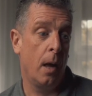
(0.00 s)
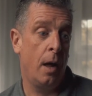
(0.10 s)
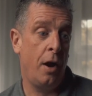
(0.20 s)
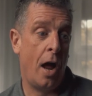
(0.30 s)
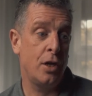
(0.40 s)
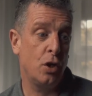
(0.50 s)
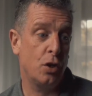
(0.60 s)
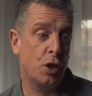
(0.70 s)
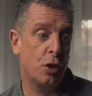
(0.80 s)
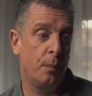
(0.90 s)
And I
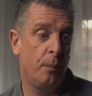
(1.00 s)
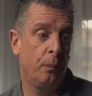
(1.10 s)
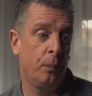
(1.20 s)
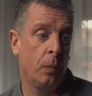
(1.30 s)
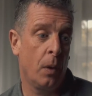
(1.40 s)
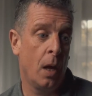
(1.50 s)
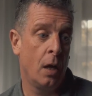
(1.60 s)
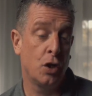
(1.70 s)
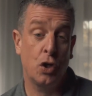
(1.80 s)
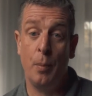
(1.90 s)
just
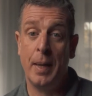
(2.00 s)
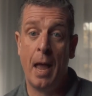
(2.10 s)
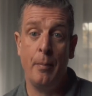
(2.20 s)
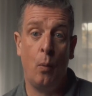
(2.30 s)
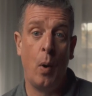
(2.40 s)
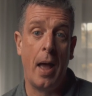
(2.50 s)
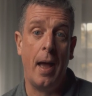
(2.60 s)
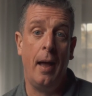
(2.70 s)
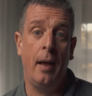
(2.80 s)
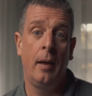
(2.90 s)
suddenly became
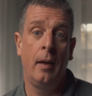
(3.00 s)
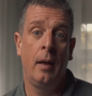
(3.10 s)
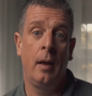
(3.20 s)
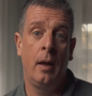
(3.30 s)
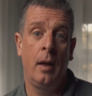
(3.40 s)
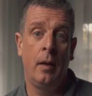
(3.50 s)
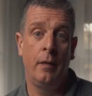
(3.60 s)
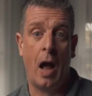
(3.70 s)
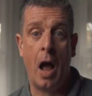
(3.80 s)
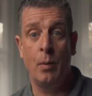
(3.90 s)
aware
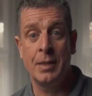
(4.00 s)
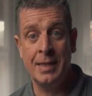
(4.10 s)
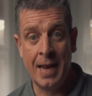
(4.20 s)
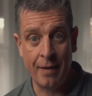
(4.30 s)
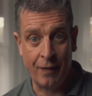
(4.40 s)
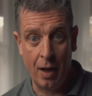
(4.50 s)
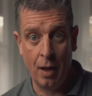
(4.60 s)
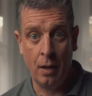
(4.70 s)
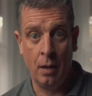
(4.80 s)
that I was never